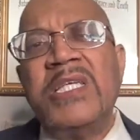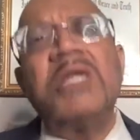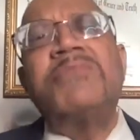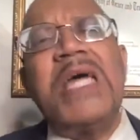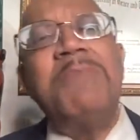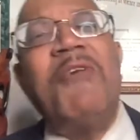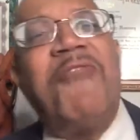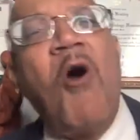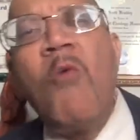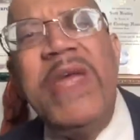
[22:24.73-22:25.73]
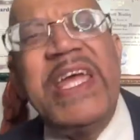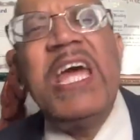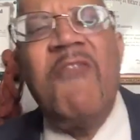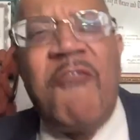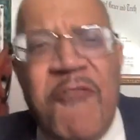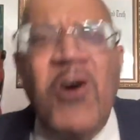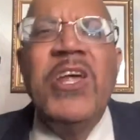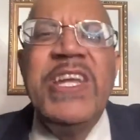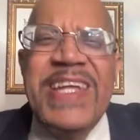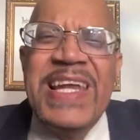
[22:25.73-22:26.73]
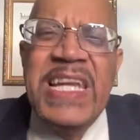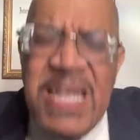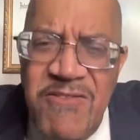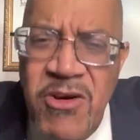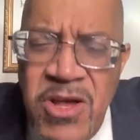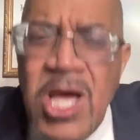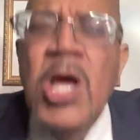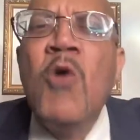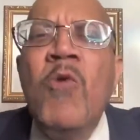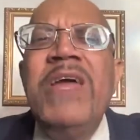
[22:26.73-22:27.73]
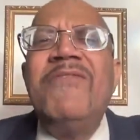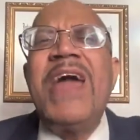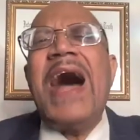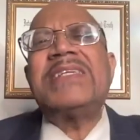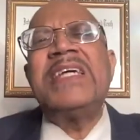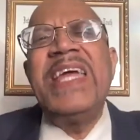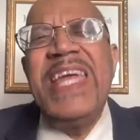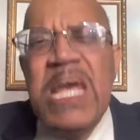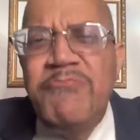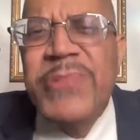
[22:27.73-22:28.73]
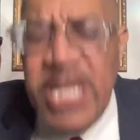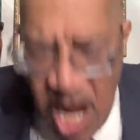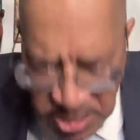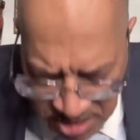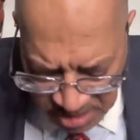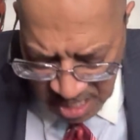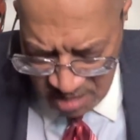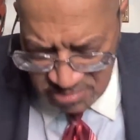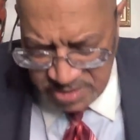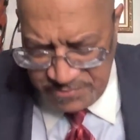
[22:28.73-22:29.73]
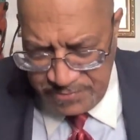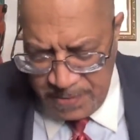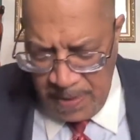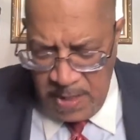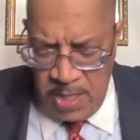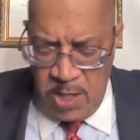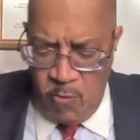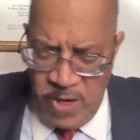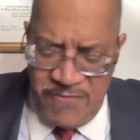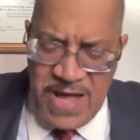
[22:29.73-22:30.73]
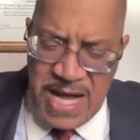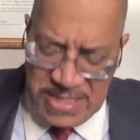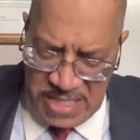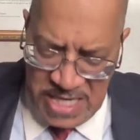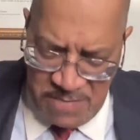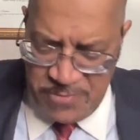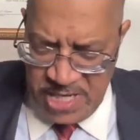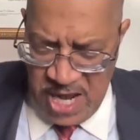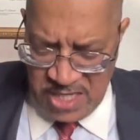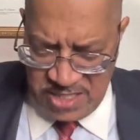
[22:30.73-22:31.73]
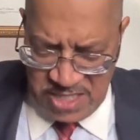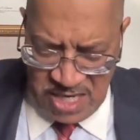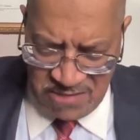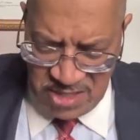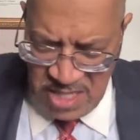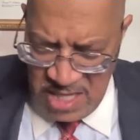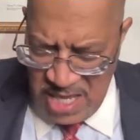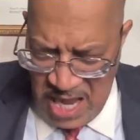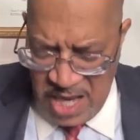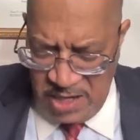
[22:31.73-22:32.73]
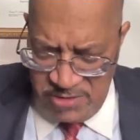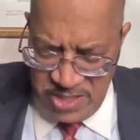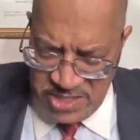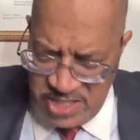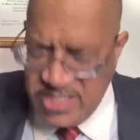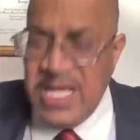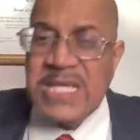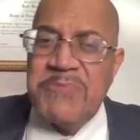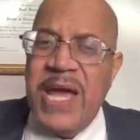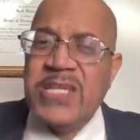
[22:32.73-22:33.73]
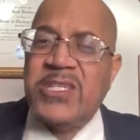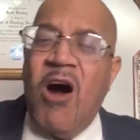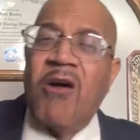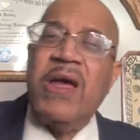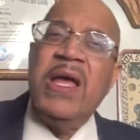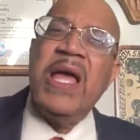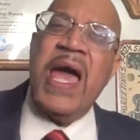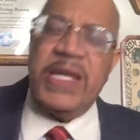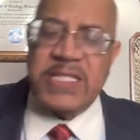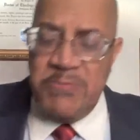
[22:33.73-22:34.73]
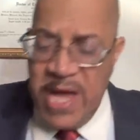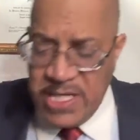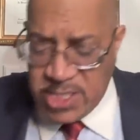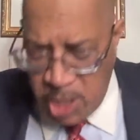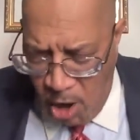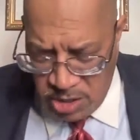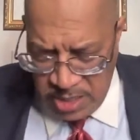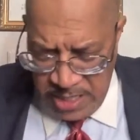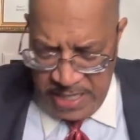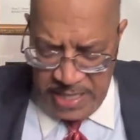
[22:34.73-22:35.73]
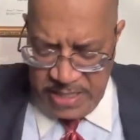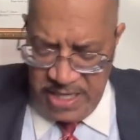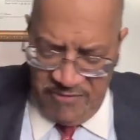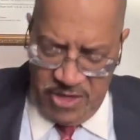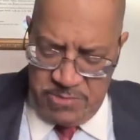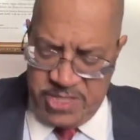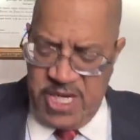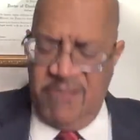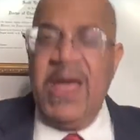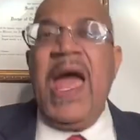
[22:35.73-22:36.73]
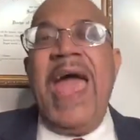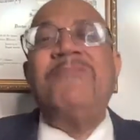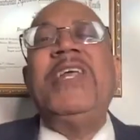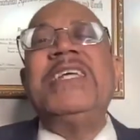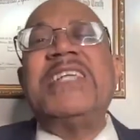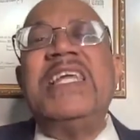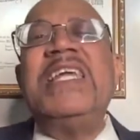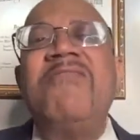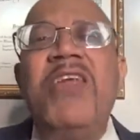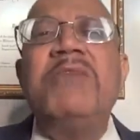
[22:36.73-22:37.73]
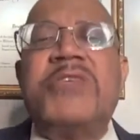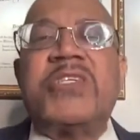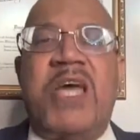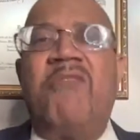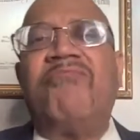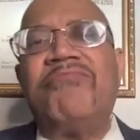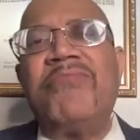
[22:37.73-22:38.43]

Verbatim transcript: Sometimes before we get fully delivered, we've got to empty ourselves. We've got to empty ourselves. Hallelujah. Jesus let the man talk. And as the man talked, he delivered himself. And when he delivered himself,